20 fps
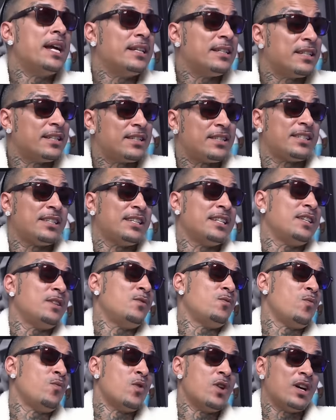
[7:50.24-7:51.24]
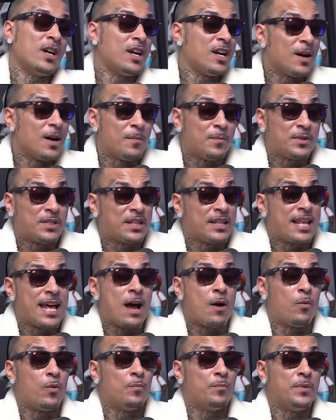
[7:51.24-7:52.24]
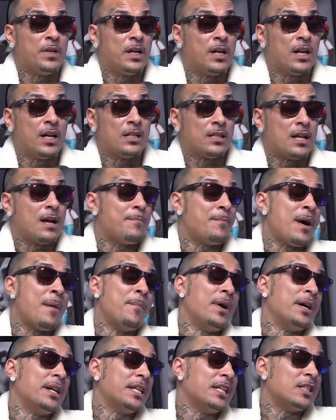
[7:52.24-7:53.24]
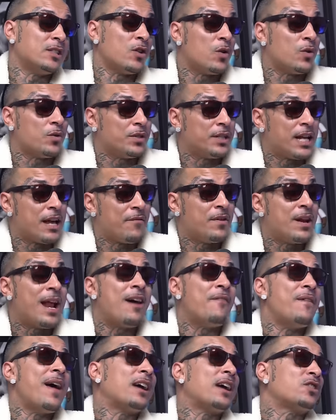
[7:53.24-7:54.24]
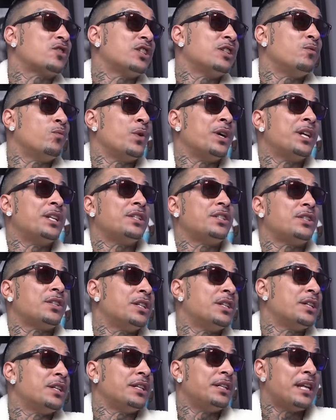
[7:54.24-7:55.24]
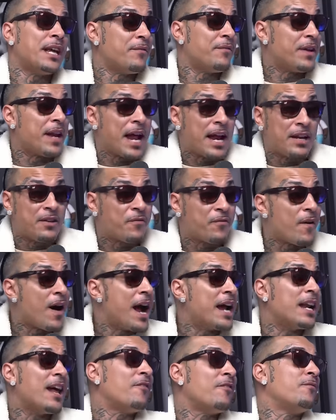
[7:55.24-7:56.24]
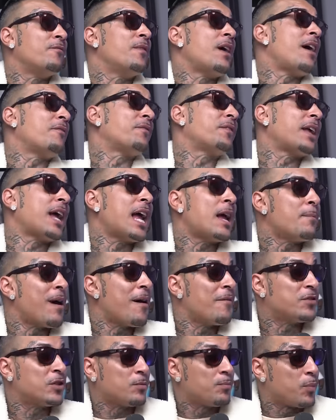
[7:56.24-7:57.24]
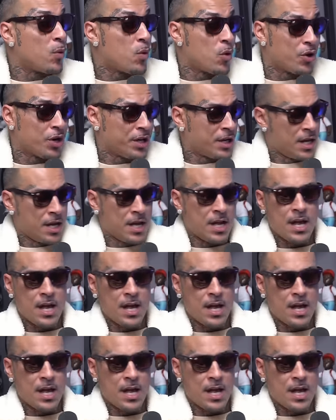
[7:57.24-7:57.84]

to see what comes of that one because my money's on Devin. I've actually went to Devin Haney fight. I've I've came. I've supported.